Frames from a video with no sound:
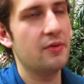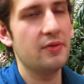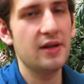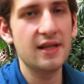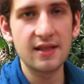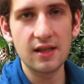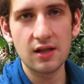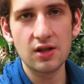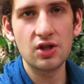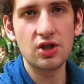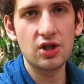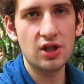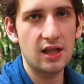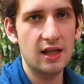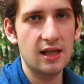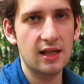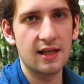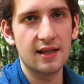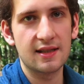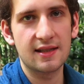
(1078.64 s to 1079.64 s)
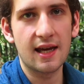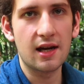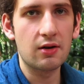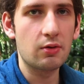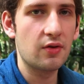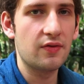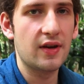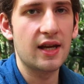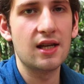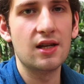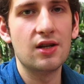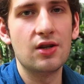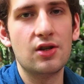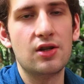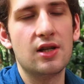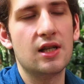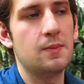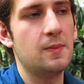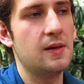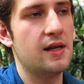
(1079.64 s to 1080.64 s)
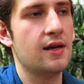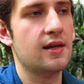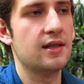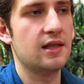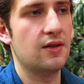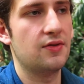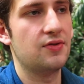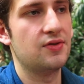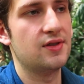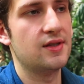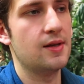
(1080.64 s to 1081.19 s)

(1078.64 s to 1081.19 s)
The reason she is getting revenge is because of